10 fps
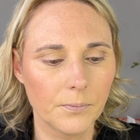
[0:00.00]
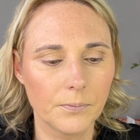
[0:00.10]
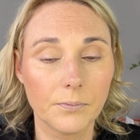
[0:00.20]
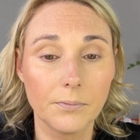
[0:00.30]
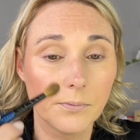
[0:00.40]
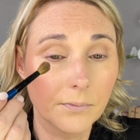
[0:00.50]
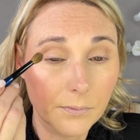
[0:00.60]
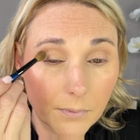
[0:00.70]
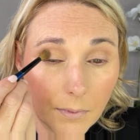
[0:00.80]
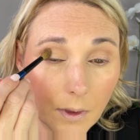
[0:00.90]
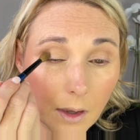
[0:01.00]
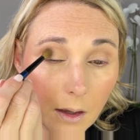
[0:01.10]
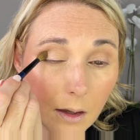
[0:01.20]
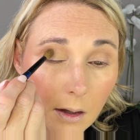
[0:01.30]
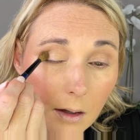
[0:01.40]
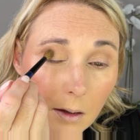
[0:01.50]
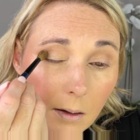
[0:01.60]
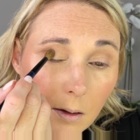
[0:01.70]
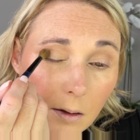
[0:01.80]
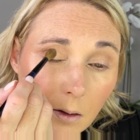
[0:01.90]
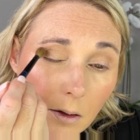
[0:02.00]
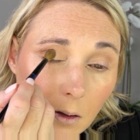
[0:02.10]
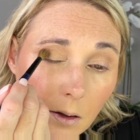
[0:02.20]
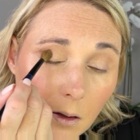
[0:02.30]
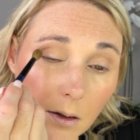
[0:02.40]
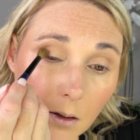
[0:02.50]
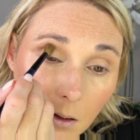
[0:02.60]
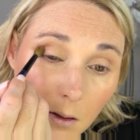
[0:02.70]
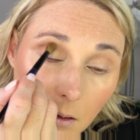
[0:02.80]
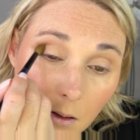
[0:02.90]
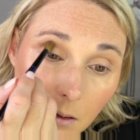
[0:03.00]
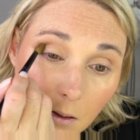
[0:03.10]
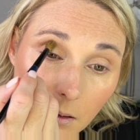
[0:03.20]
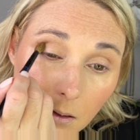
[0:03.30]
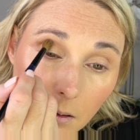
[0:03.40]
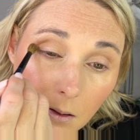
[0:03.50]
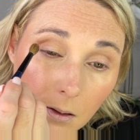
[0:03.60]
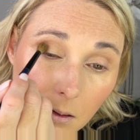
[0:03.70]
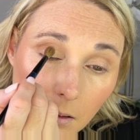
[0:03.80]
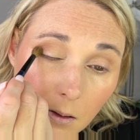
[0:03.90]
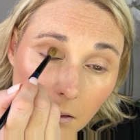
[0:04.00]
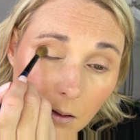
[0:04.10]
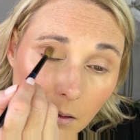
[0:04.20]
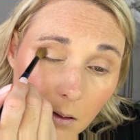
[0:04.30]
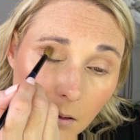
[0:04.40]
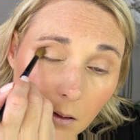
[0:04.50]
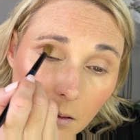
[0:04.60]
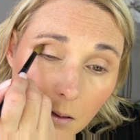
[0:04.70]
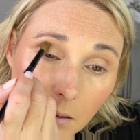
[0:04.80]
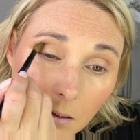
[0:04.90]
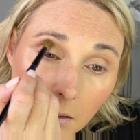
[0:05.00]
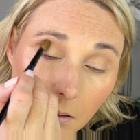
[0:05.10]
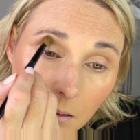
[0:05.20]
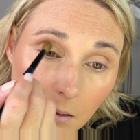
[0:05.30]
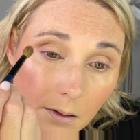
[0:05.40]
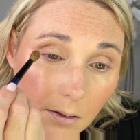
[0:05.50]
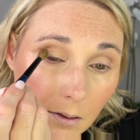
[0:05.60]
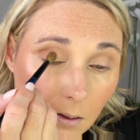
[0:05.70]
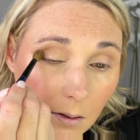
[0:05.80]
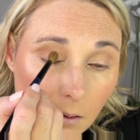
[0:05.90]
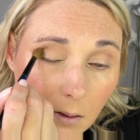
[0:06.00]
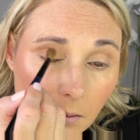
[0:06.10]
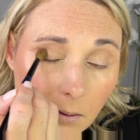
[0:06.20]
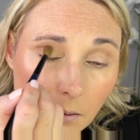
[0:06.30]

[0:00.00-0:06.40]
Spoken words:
No one is speaking in this clip.